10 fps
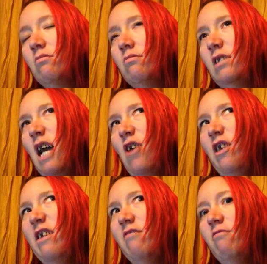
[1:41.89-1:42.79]

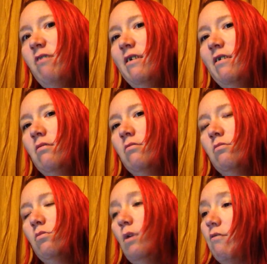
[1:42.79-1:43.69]
Saturday, then Friday.
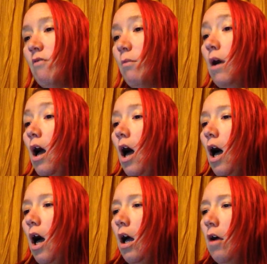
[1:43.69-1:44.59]
One of
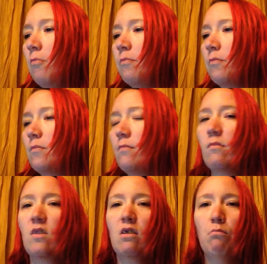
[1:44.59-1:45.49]
them.
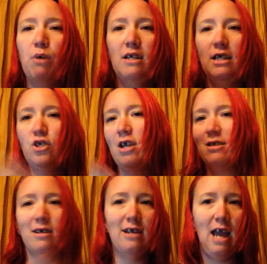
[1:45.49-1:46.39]
But each day
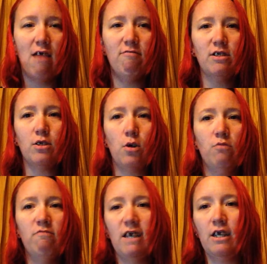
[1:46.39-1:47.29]
is going to have its
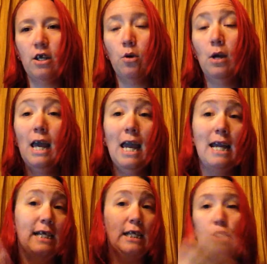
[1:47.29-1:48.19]
own video.
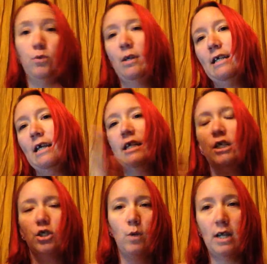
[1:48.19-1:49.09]
Hey, here's what I did,
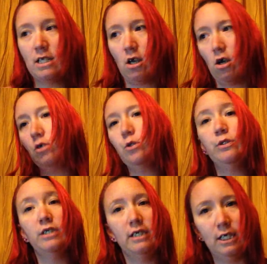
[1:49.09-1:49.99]
here's what I saw,
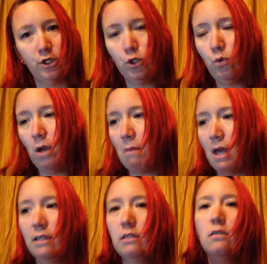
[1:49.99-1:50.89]
here's who I
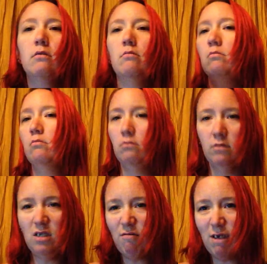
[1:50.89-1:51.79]
met.
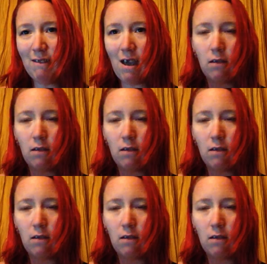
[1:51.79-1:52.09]
Stuff like